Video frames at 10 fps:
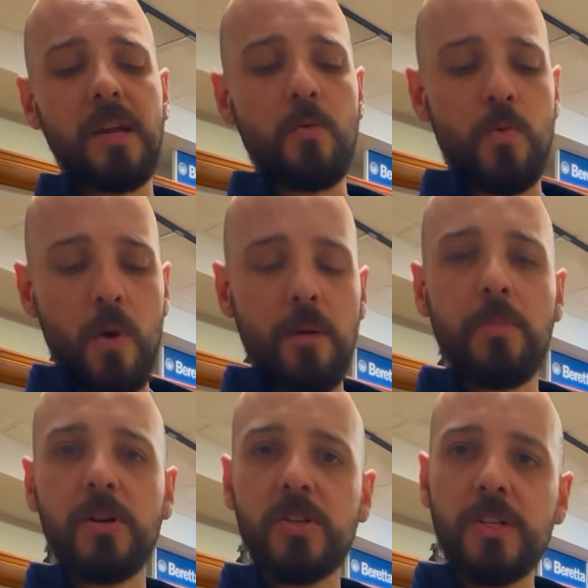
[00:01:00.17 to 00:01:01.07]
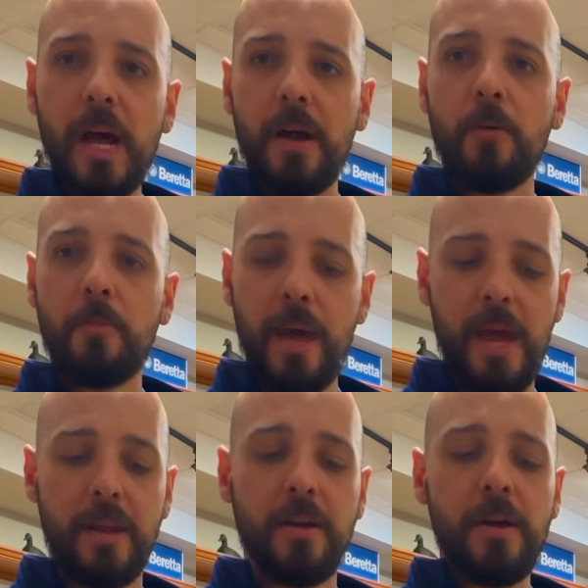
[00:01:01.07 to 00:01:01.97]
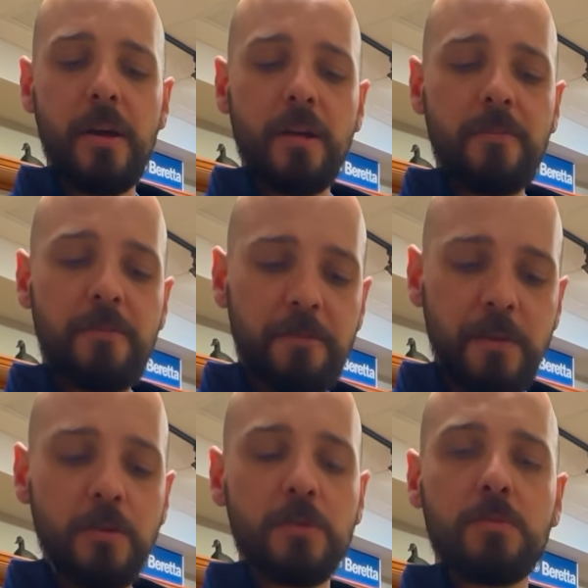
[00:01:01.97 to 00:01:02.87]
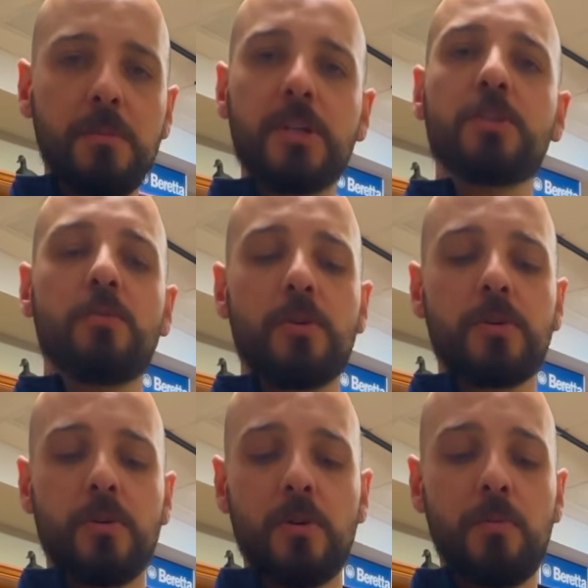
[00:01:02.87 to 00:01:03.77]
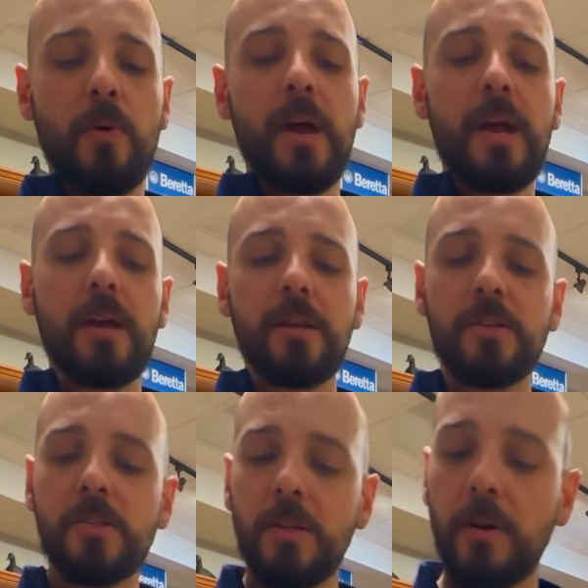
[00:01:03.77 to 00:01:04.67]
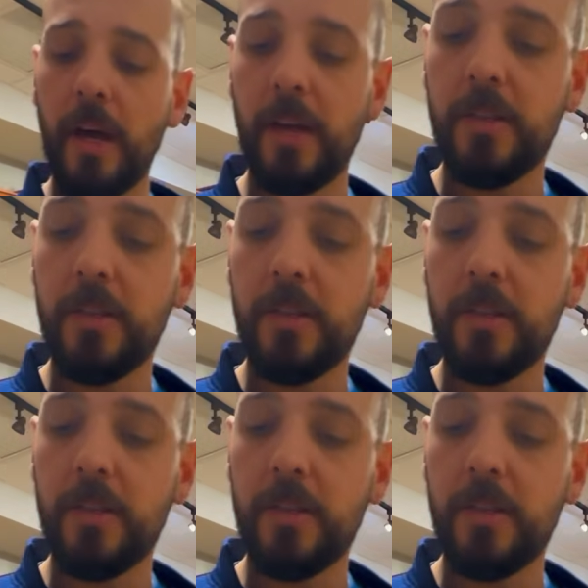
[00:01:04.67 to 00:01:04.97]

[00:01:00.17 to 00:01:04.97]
a rubber style pad. Feels much more durable and it still has